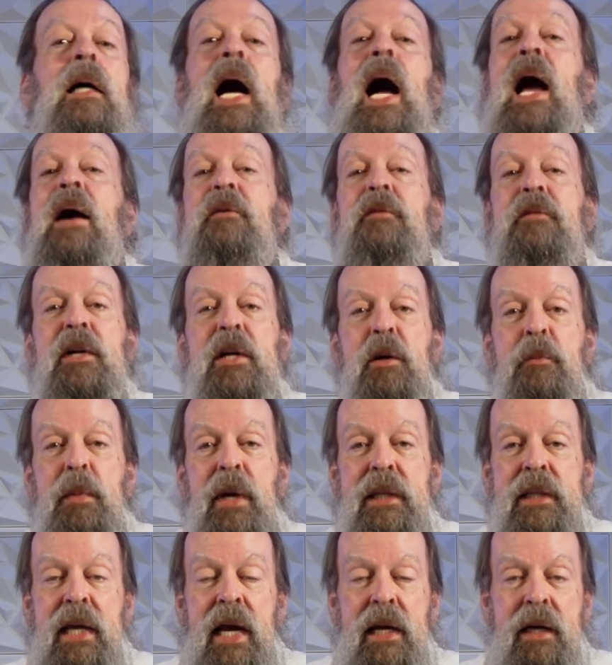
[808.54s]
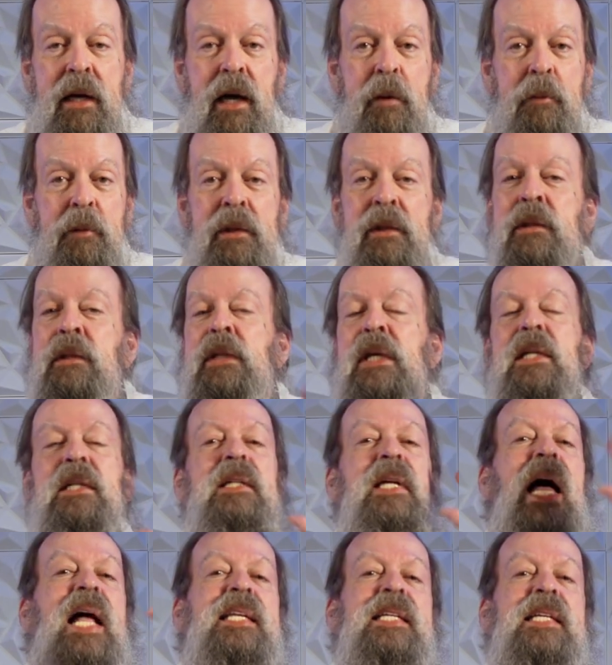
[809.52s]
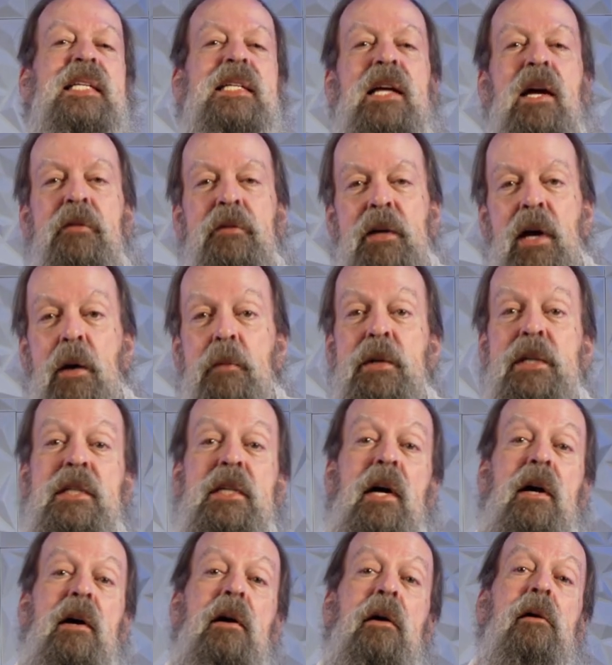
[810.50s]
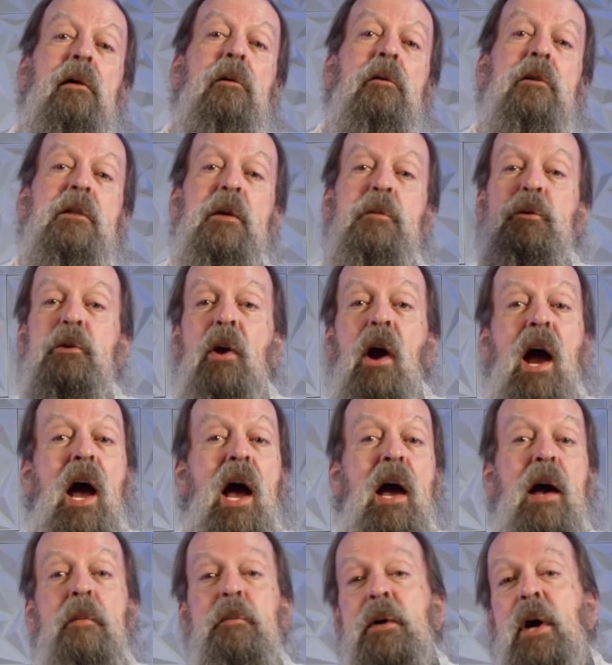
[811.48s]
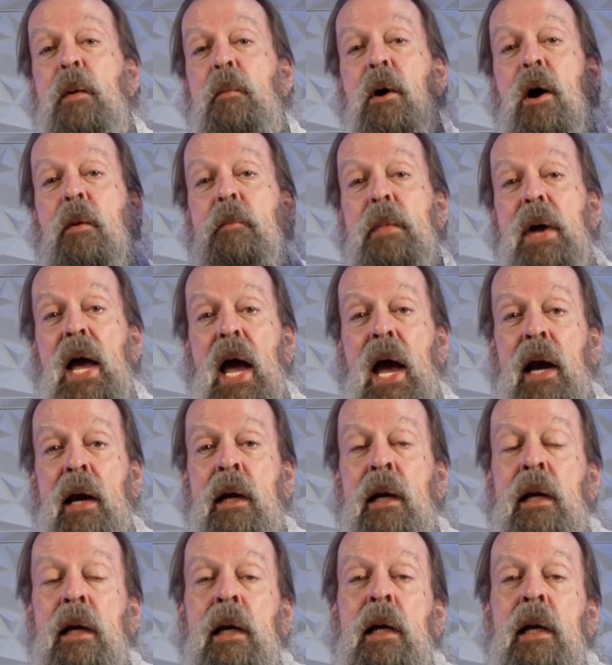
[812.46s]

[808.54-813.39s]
I have a video about that coming. There's lots of stuff coming, so subscribe. Come on back.